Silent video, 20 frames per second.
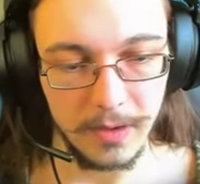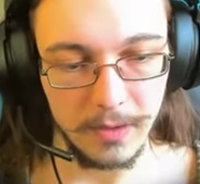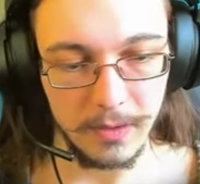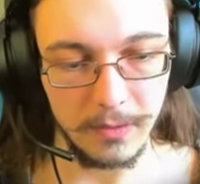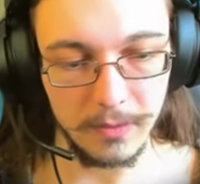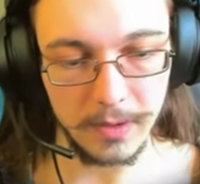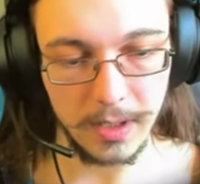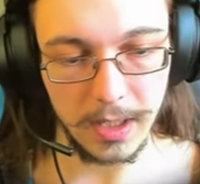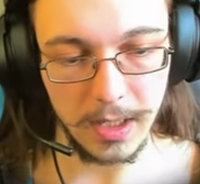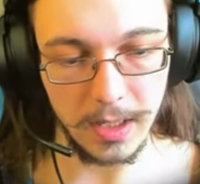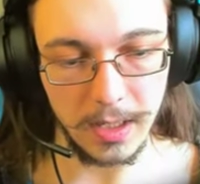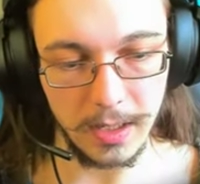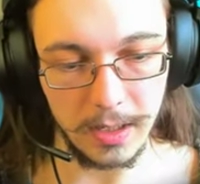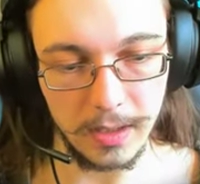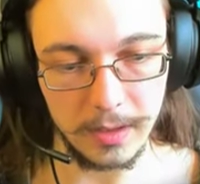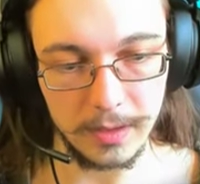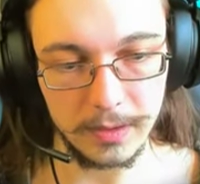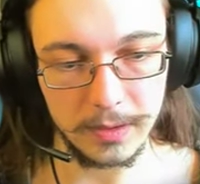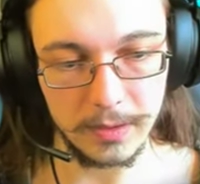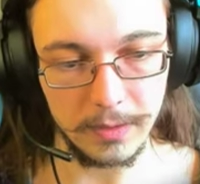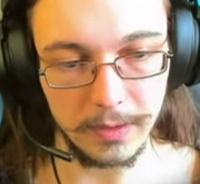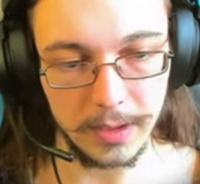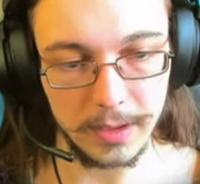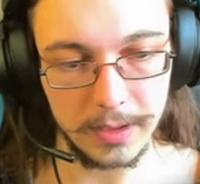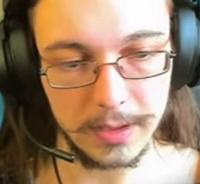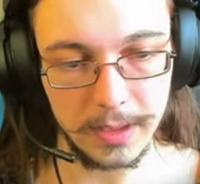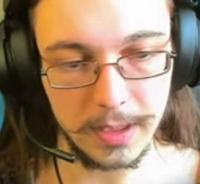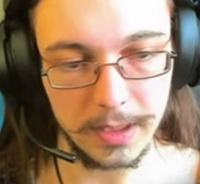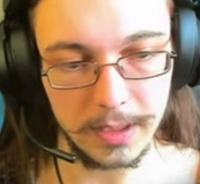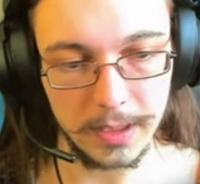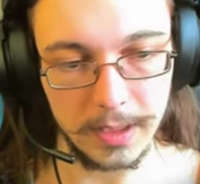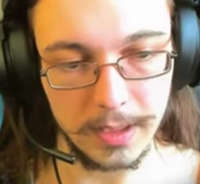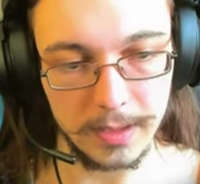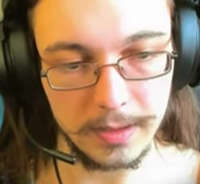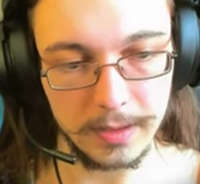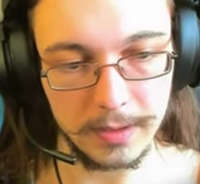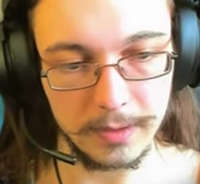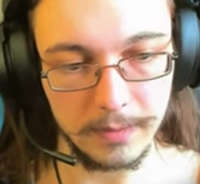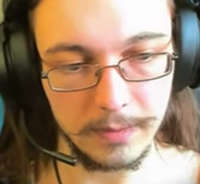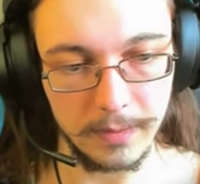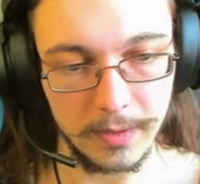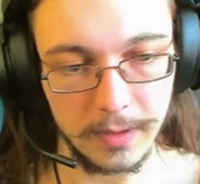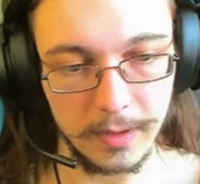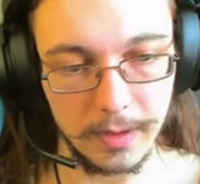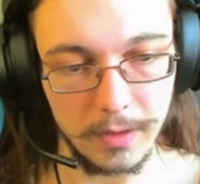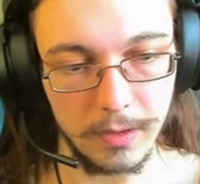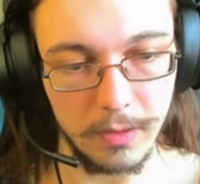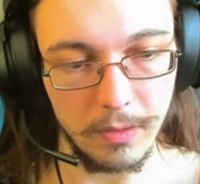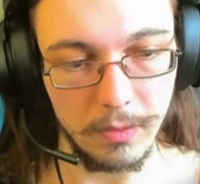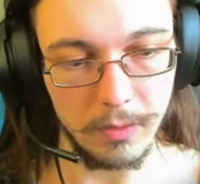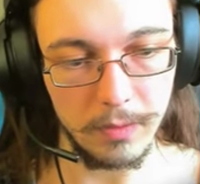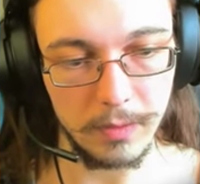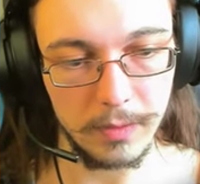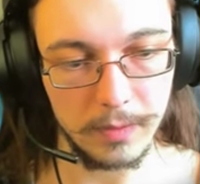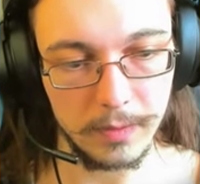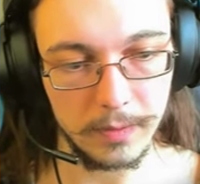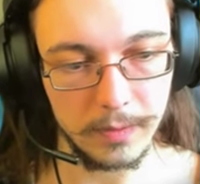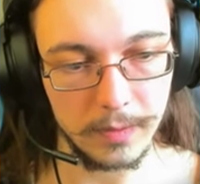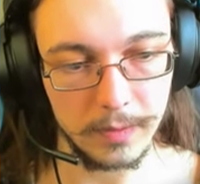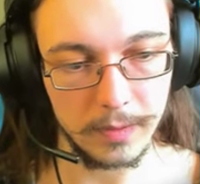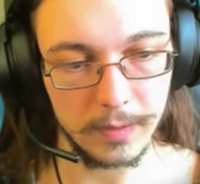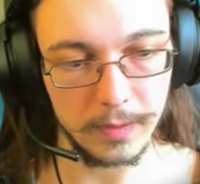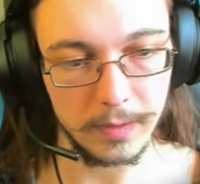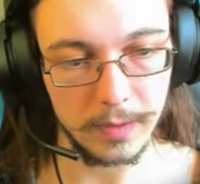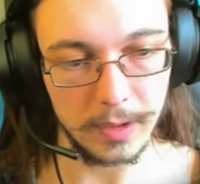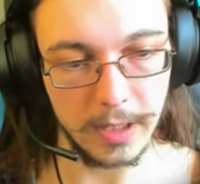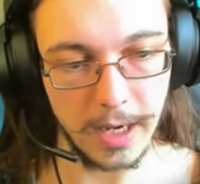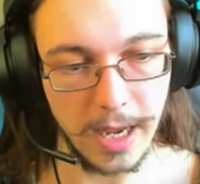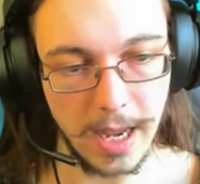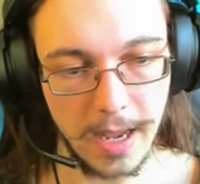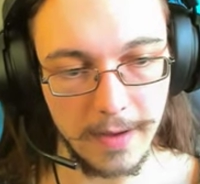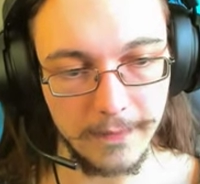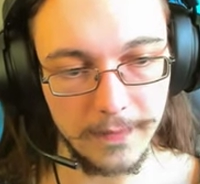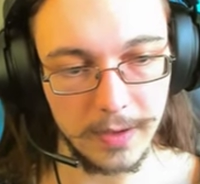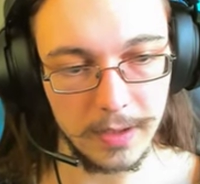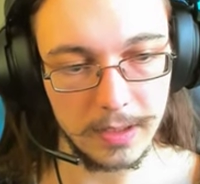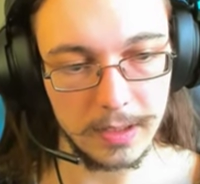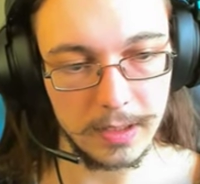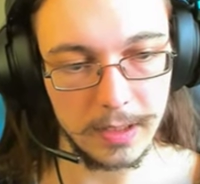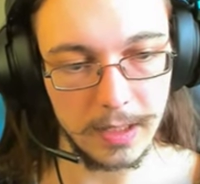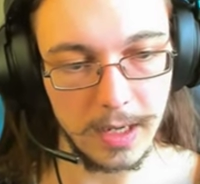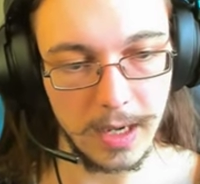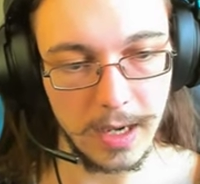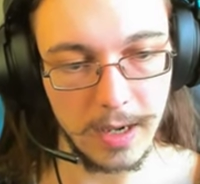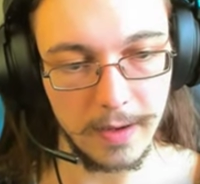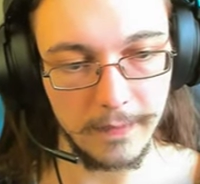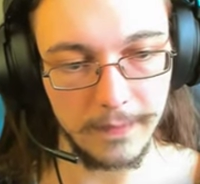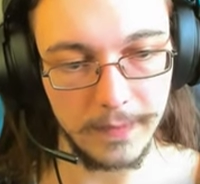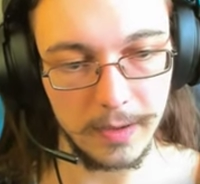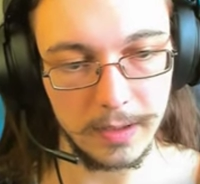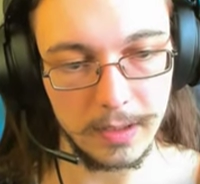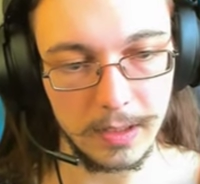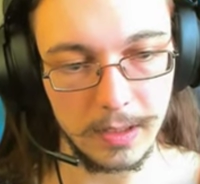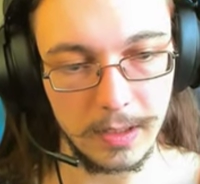Okay, so let's take this. We're gonna, no. Gonna half it, half it,